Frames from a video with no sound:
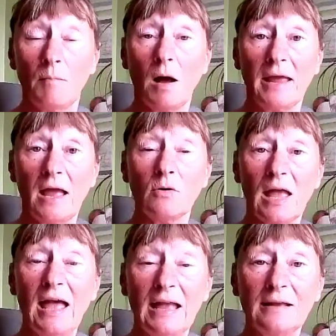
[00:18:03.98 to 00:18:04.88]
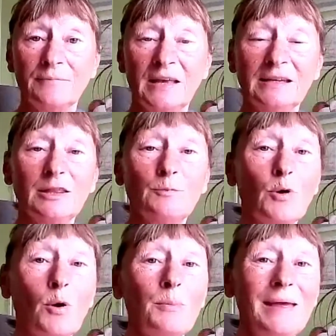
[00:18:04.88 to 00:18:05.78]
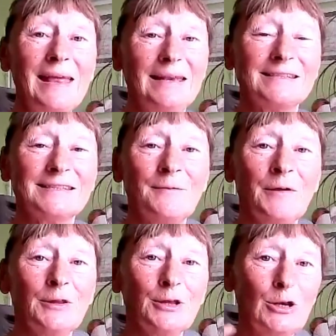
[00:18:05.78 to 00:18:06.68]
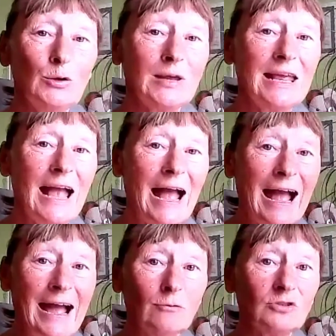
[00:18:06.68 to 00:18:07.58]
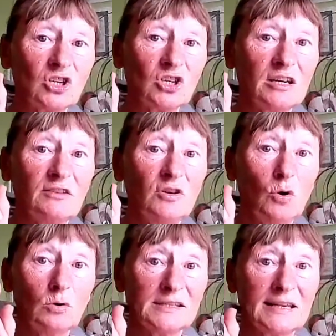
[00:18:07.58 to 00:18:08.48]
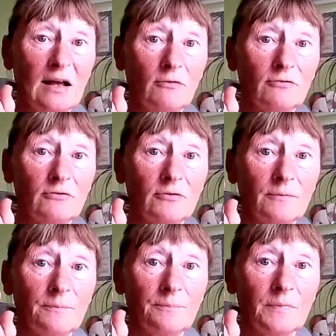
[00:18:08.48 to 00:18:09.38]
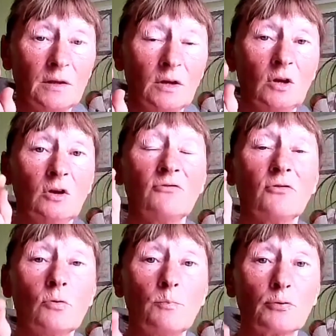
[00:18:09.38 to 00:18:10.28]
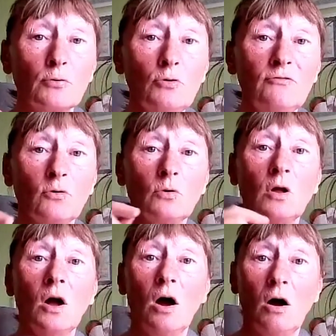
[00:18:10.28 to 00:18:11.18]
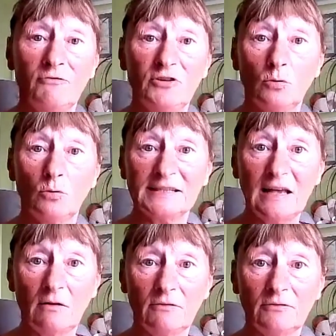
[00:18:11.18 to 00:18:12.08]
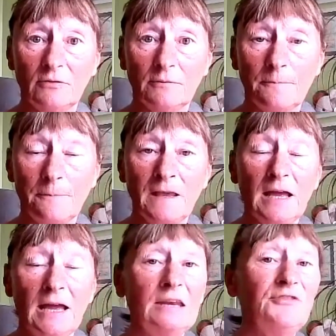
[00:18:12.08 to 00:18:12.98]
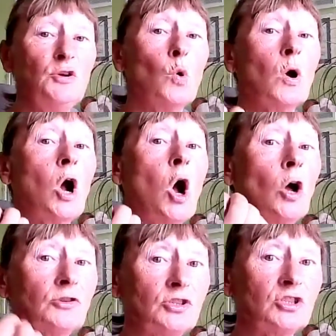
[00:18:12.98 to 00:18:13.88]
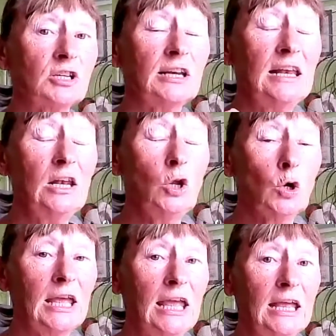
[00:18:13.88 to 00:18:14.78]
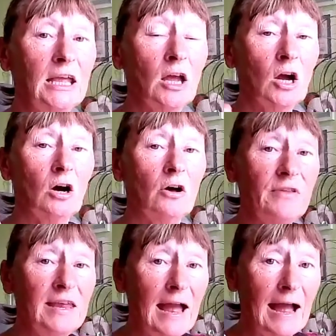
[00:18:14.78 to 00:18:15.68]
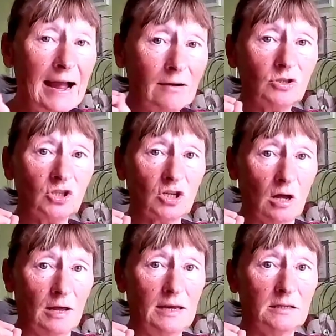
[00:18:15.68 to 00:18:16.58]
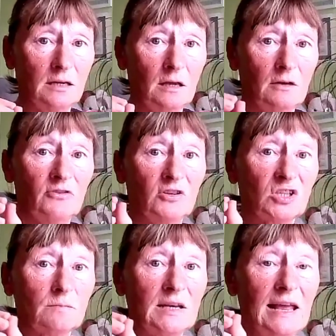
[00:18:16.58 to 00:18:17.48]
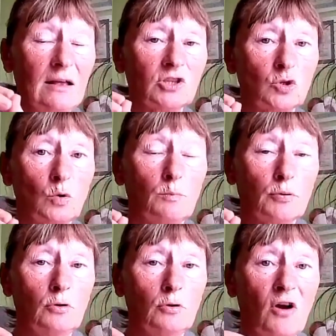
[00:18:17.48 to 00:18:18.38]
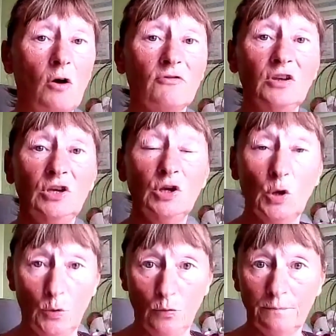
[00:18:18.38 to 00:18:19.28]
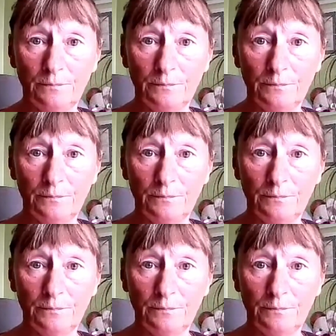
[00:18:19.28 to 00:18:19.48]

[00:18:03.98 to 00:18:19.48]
am I okay? Now, the problem is that you're looking outside of yourself for approval of yourself. And if you're constantly looking on the outside for somebody else to approve of you,